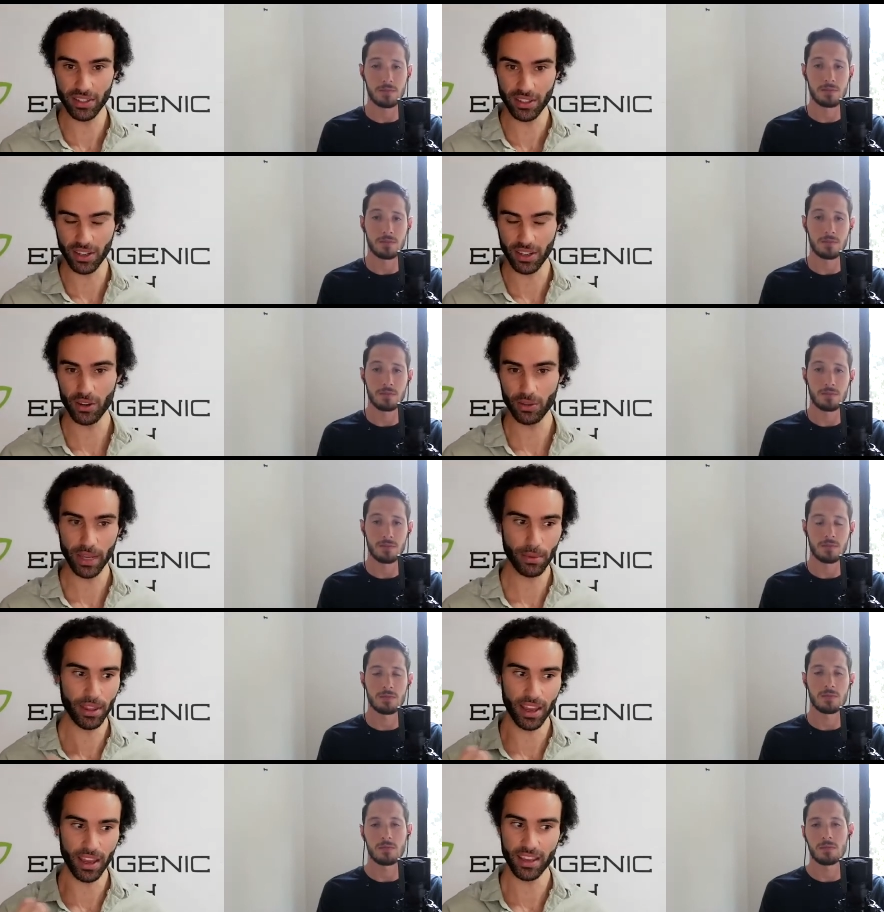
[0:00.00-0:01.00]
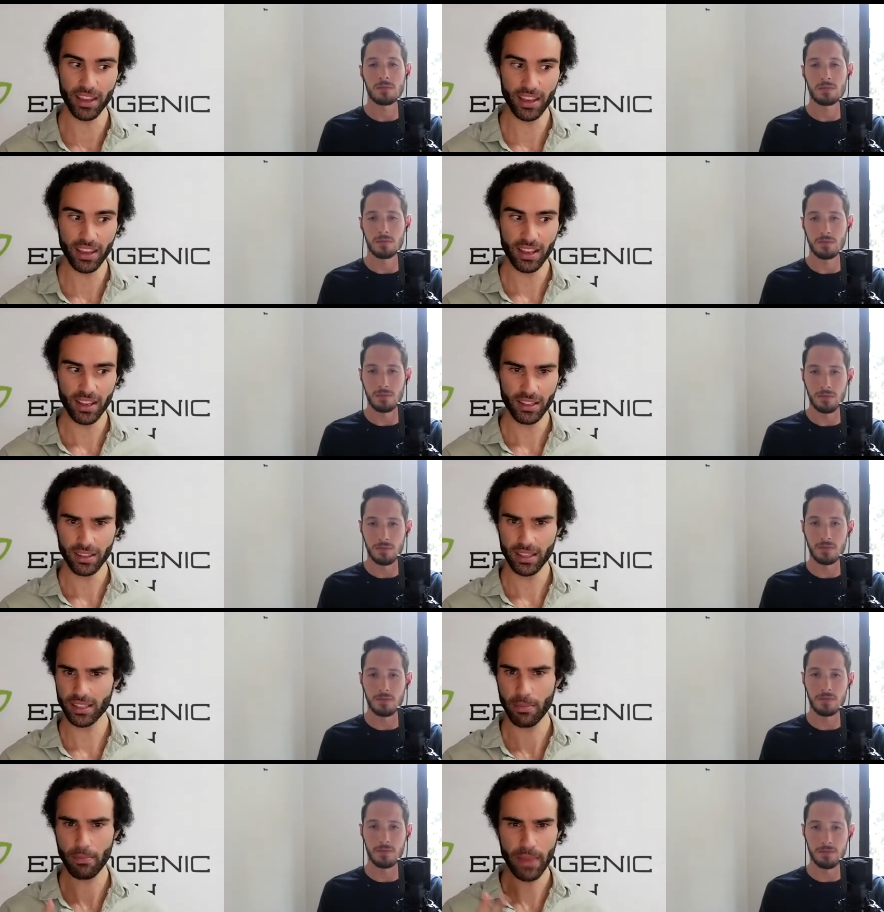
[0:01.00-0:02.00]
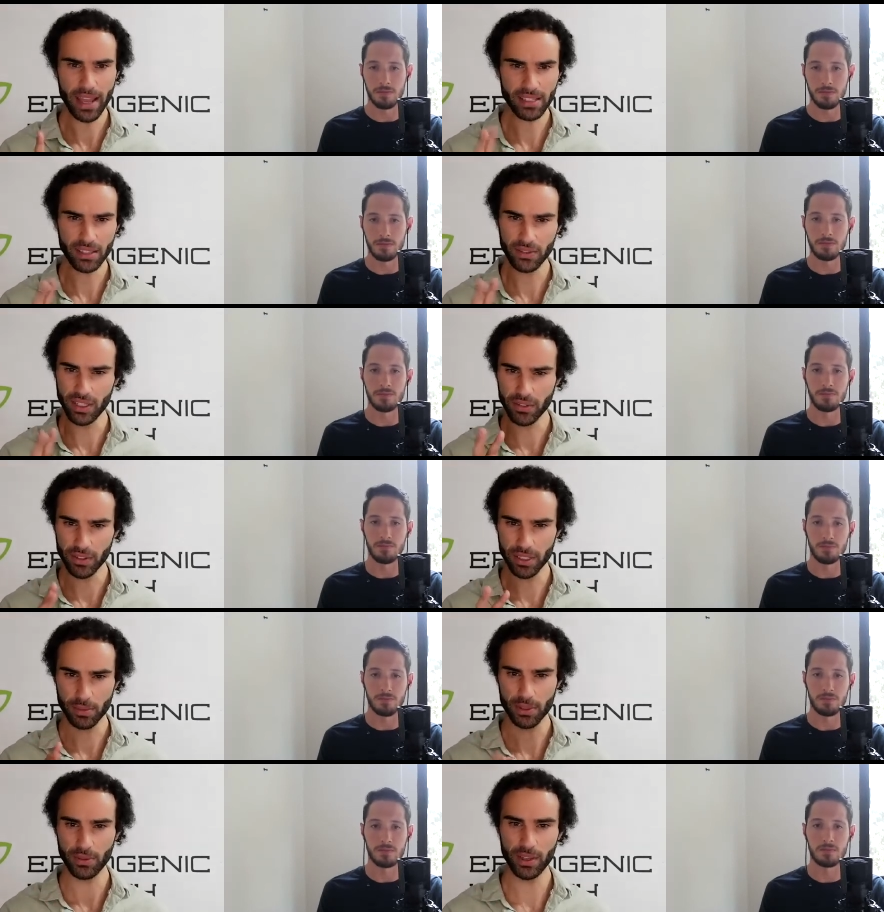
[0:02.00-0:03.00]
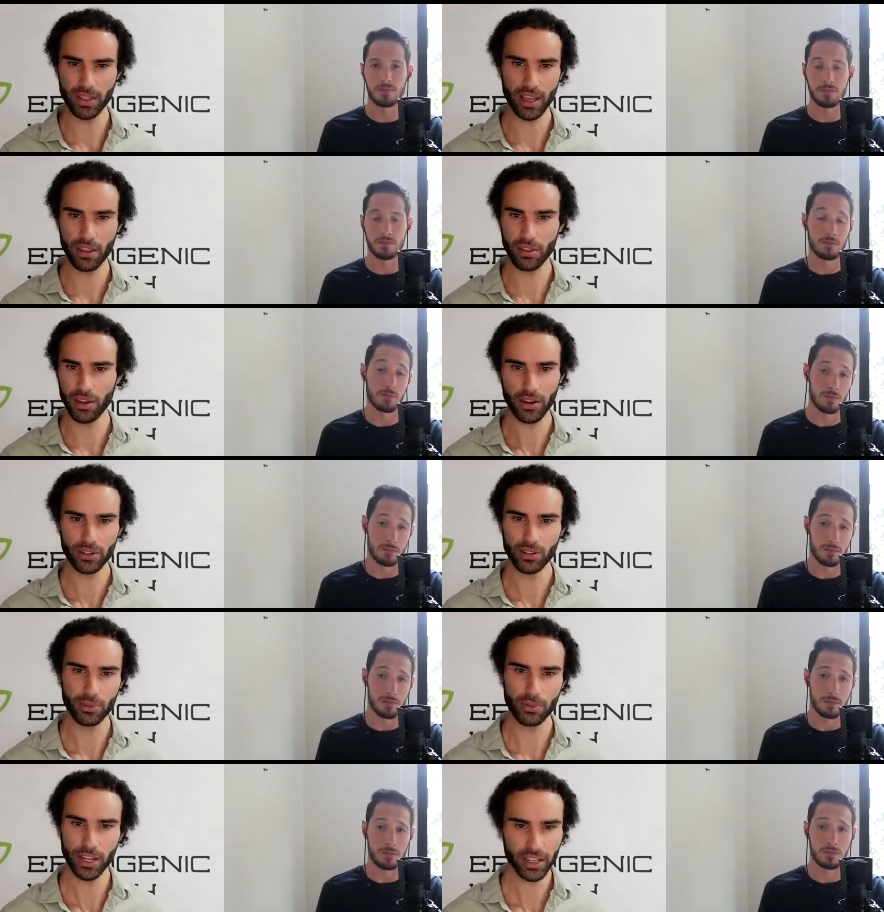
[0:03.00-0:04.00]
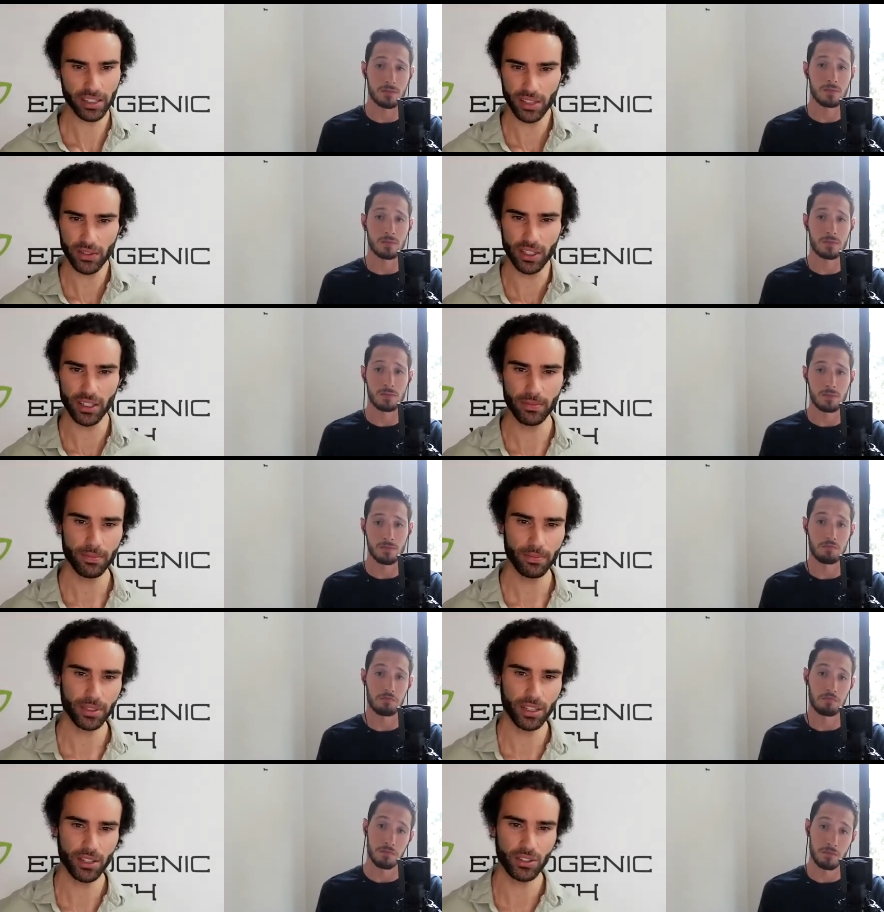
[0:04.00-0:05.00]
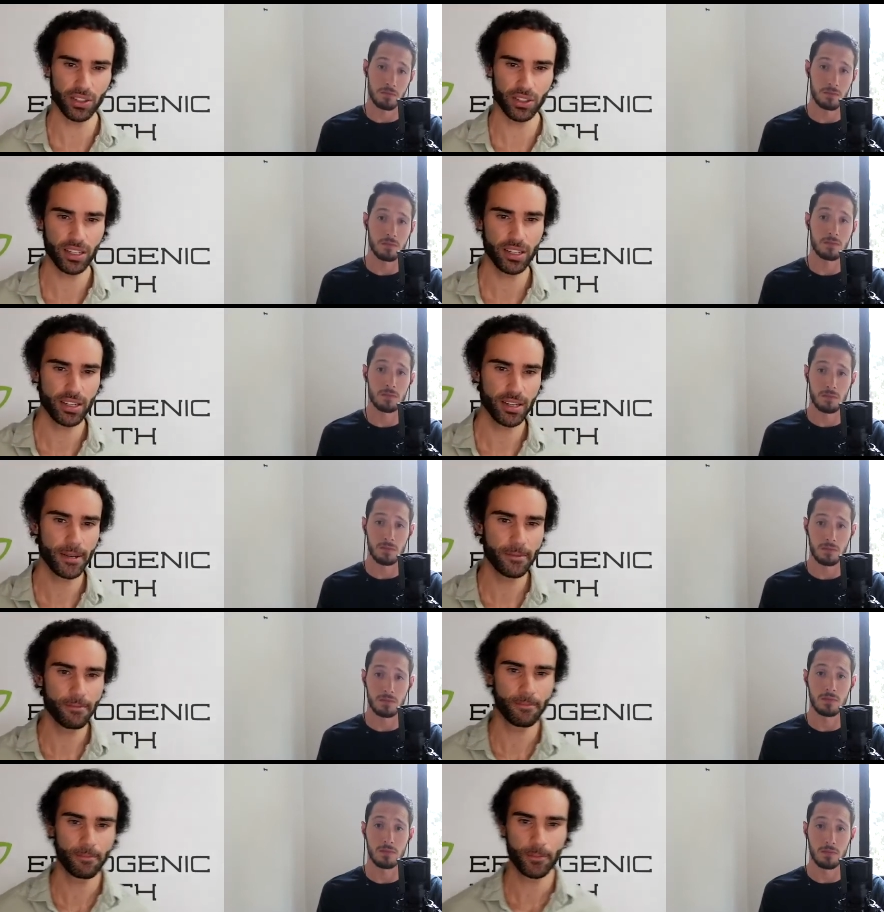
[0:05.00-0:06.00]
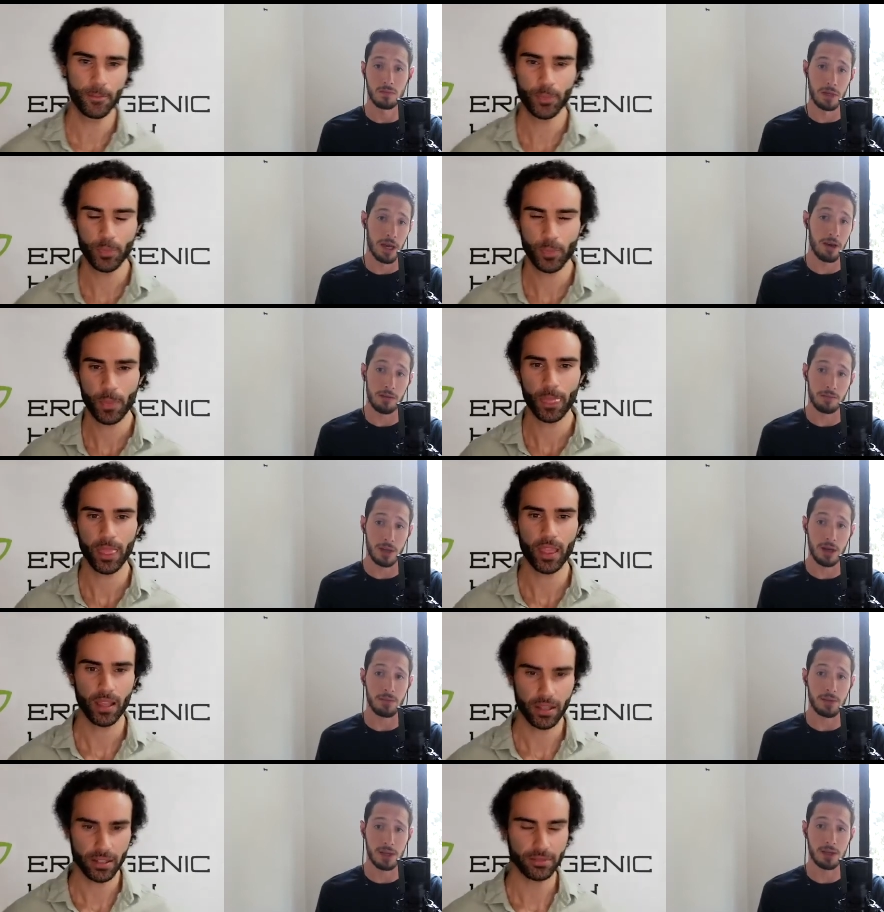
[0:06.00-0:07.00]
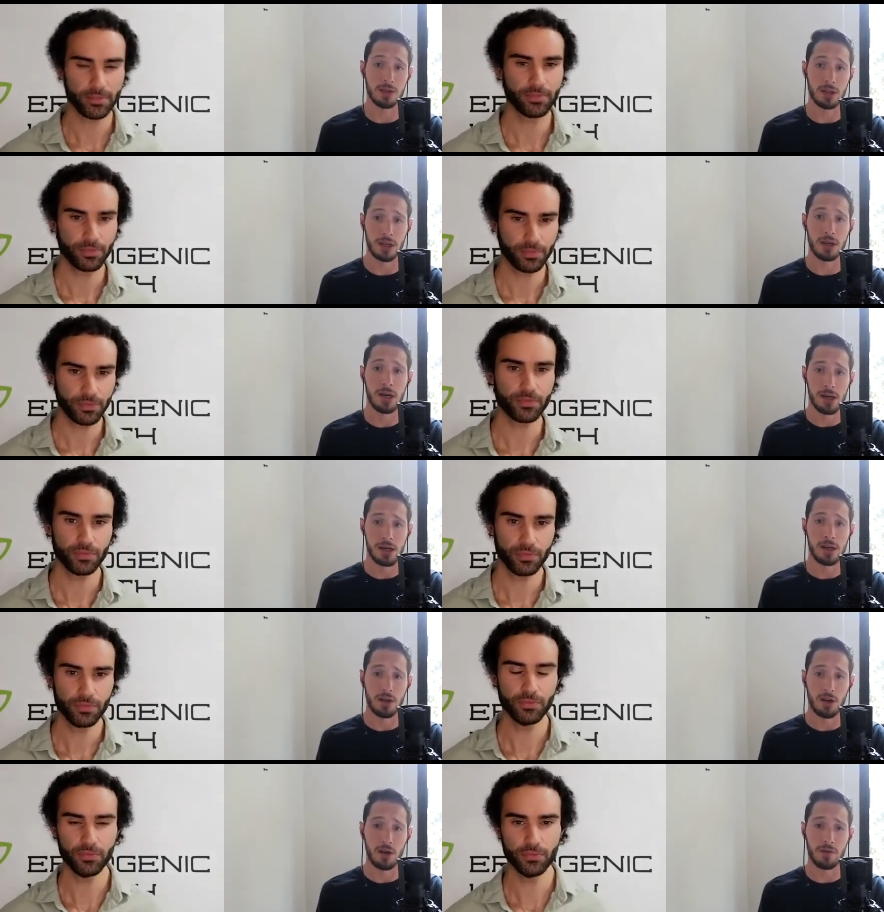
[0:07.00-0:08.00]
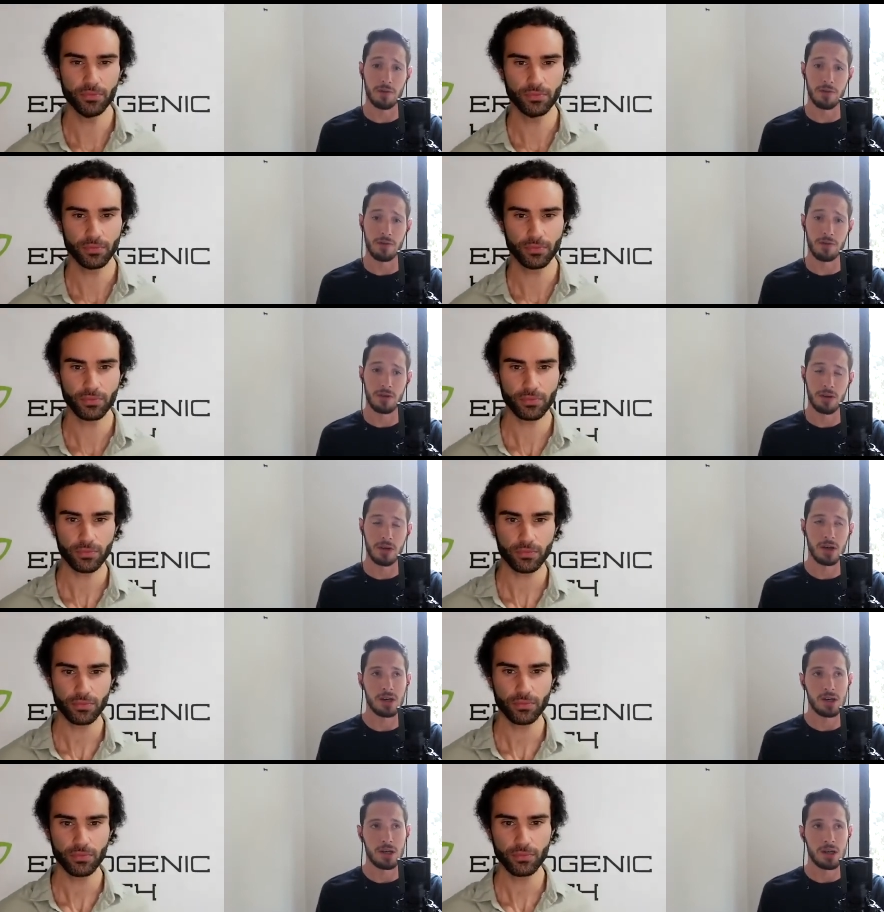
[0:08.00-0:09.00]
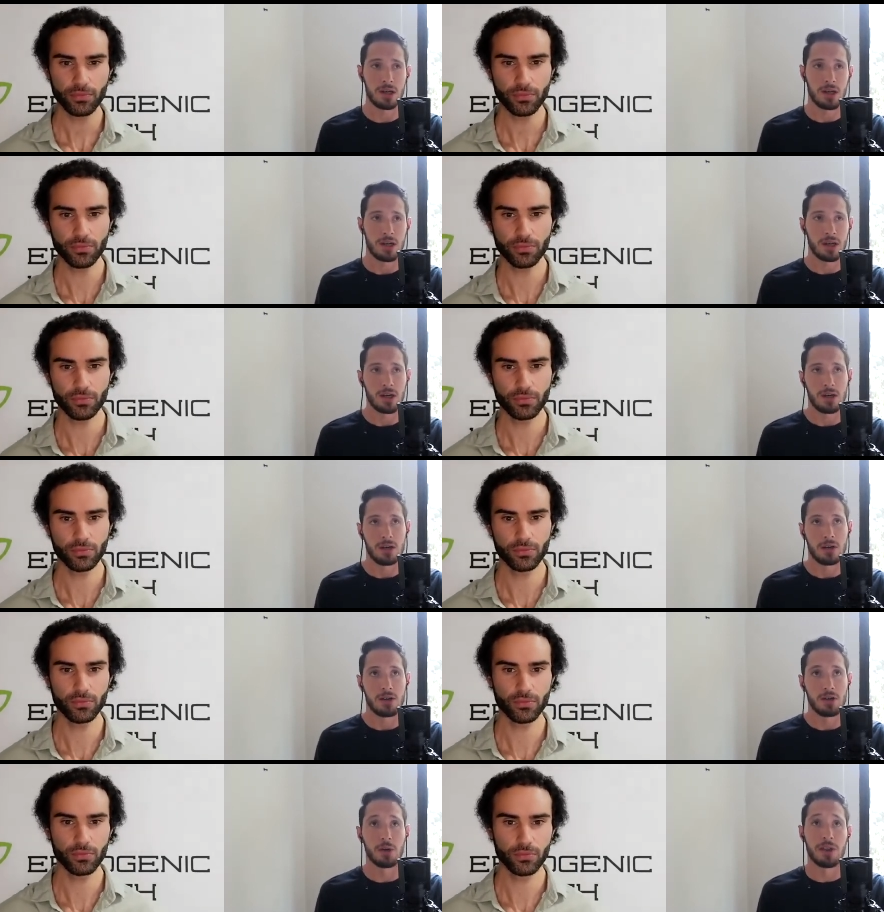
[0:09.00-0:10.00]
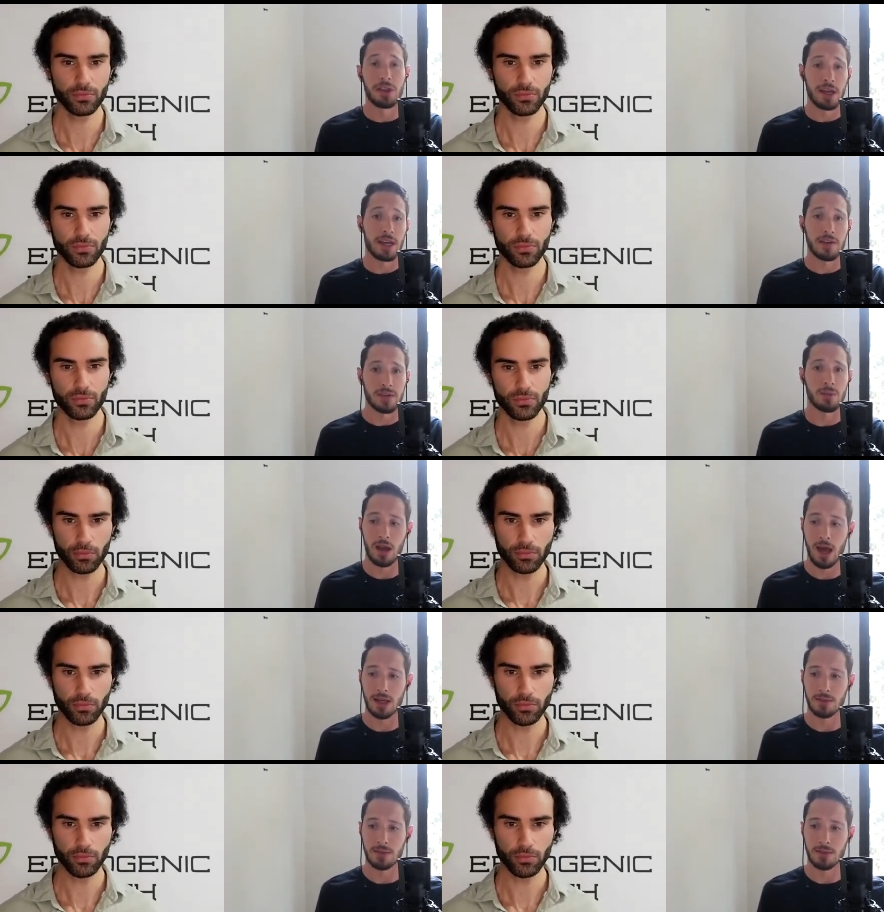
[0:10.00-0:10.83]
Speaker 1: the cold, maybe they mm. there's a massive difference between their thyroid hormone activity potentially.
Speaker 2: Yeah, yeah, potentially. You know, if you would think if somebody has